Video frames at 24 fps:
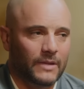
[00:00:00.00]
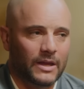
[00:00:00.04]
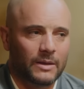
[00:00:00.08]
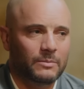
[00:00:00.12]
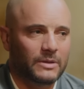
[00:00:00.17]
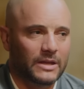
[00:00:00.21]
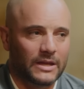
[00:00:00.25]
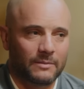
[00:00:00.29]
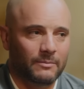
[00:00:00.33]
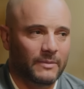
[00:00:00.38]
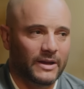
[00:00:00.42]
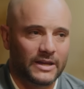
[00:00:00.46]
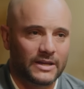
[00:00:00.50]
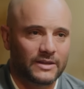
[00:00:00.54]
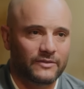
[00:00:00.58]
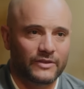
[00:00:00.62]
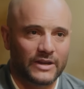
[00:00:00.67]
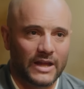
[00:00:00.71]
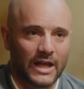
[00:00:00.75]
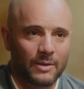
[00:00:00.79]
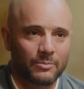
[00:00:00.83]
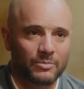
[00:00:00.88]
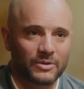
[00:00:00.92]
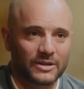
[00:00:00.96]
maybe it might
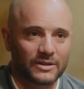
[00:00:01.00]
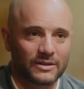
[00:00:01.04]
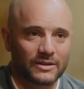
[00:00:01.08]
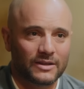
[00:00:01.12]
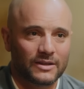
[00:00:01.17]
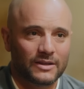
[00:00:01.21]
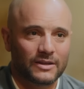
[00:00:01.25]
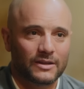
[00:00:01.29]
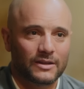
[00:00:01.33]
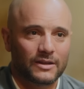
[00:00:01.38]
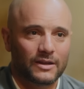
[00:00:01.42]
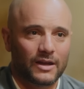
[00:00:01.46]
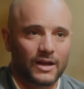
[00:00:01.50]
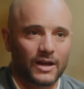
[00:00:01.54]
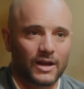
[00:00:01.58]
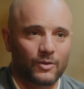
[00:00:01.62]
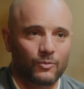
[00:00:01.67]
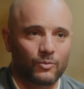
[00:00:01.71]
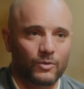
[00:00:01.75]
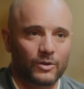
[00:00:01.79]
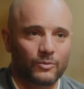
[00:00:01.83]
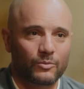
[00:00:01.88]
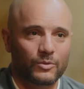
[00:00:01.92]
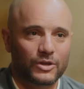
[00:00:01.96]
even happen,
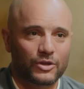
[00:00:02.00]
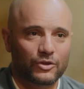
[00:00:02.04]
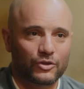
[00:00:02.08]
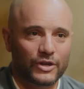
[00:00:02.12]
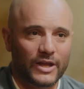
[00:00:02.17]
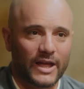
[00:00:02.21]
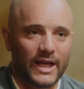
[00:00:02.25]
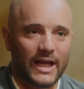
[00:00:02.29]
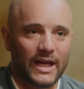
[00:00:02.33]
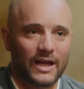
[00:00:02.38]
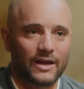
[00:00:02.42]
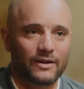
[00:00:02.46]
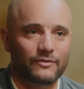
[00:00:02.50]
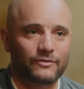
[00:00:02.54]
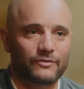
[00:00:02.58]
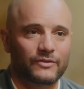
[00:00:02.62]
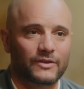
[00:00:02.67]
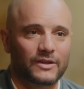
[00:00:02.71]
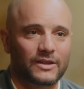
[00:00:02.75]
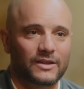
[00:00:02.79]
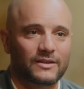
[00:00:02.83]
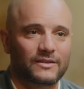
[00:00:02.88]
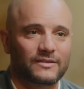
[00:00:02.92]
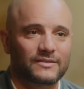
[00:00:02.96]
where we could
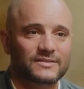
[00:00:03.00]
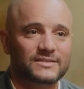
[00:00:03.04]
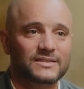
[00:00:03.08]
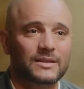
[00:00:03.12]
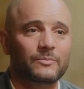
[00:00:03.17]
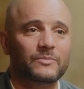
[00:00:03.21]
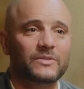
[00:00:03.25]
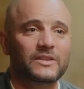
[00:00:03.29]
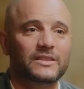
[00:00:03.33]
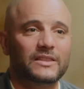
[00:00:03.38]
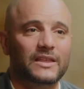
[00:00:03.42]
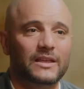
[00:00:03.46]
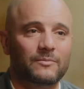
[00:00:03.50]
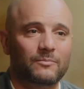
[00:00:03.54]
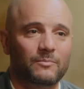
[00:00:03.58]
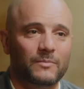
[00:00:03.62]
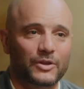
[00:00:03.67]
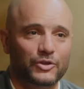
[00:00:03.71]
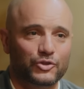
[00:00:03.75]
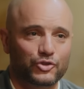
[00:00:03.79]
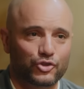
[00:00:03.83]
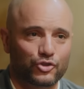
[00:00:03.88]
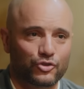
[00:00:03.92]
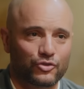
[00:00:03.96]
have something that
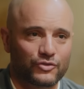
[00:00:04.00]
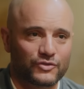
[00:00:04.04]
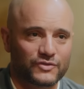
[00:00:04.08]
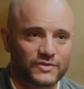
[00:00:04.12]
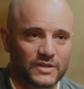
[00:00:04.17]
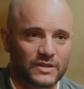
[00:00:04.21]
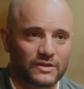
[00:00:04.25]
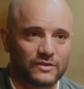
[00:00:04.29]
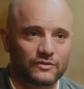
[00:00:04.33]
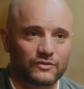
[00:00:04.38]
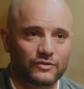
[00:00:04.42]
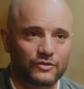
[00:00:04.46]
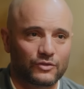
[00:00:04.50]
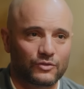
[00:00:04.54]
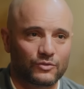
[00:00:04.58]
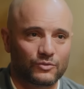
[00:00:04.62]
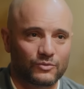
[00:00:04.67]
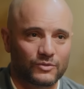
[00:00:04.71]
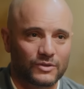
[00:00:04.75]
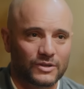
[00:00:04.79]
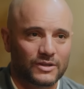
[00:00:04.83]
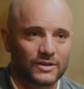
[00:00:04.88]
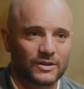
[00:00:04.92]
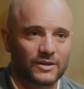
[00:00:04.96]
matures
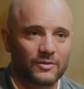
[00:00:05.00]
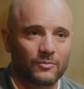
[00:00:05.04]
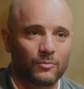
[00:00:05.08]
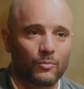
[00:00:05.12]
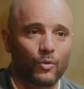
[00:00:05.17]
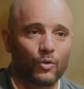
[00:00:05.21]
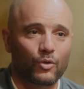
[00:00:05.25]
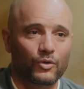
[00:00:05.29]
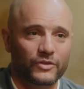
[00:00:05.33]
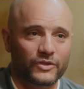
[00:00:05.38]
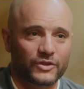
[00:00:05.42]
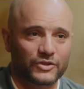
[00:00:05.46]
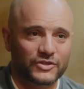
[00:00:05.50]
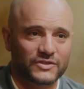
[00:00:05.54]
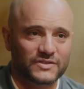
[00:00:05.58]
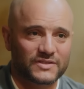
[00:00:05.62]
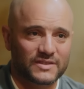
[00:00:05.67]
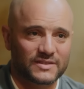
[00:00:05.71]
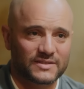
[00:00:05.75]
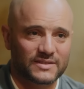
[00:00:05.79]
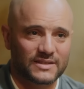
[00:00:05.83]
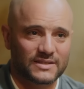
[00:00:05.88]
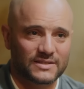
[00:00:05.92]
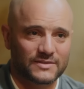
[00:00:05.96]
into more than
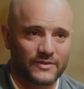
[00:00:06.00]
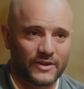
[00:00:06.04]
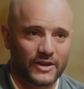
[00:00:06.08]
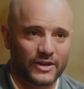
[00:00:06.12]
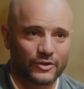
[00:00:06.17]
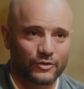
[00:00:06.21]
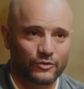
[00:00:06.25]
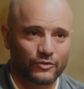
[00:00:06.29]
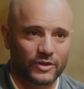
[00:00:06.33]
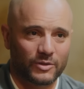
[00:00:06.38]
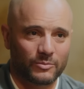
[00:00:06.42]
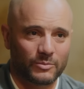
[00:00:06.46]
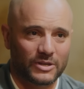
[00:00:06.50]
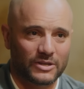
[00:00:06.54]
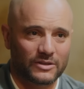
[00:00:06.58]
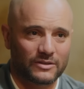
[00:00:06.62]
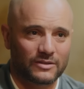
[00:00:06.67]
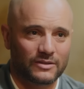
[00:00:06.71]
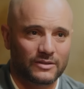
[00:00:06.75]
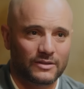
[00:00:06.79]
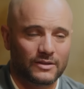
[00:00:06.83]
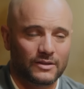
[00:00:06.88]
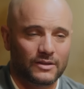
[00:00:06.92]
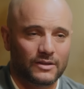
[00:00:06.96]
just a ceasefire
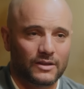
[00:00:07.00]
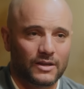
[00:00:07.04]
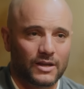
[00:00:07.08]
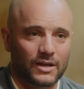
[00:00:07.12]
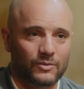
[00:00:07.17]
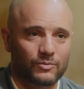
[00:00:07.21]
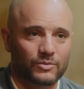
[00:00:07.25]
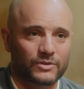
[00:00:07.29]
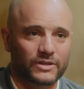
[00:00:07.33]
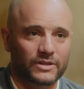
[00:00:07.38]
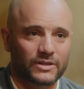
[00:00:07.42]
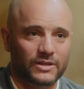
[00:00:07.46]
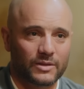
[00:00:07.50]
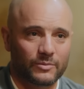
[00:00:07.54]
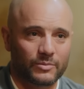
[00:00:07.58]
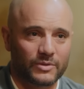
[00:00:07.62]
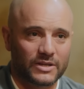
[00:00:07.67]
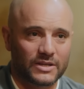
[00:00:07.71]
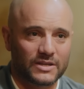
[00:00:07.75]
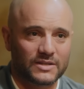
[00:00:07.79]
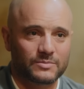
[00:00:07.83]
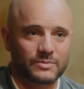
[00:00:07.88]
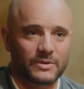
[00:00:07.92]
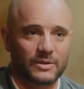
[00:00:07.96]
agreement with the
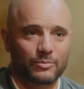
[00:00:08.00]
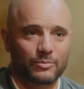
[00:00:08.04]
Lebanese